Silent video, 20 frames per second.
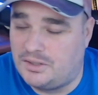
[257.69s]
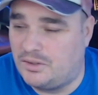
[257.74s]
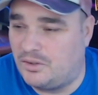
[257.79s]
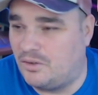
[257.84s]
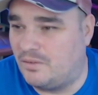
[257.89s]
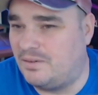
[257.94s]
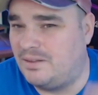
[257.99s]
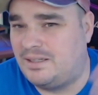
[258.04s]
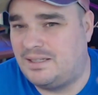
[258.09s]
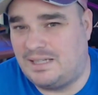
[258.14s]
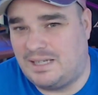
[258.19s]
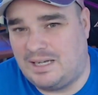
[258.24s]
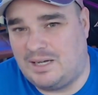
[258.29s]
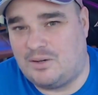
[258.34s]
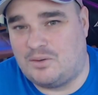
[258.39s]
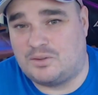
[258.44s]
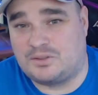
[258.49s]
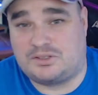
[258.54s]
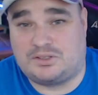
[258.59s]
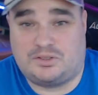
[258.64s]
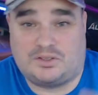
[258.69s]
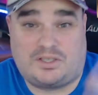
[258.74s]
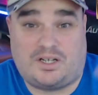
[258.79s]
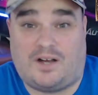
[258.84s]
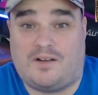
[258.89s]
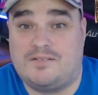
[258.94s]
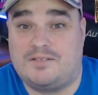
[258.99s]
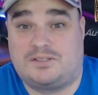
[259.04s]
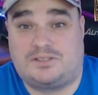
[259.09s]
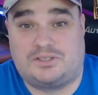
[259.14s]
or anything else, and your
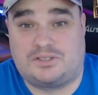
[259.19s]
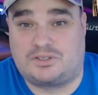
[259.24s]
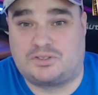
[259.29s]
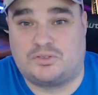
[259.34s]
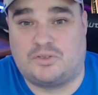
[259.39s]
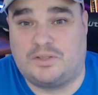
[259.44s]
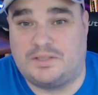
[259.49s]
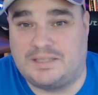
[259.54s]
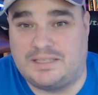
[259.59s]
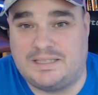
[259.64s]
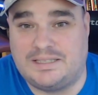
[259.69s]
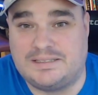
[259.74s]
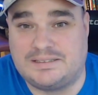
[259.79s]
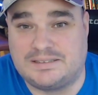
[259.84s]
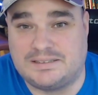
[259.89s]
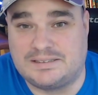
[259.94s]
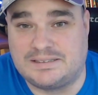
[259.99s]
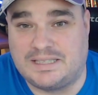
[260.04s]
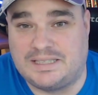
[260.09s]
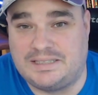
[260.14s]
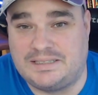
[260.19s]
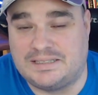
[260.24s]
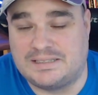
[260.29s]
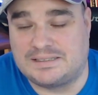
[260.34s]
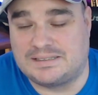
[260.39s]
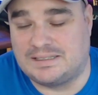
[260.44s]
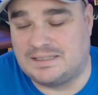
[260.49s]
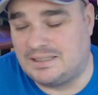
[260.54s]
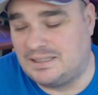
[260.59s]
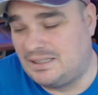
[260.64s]
car is destroyed
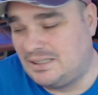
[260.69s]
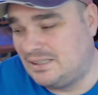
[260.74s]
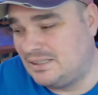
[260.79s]
instantaneously.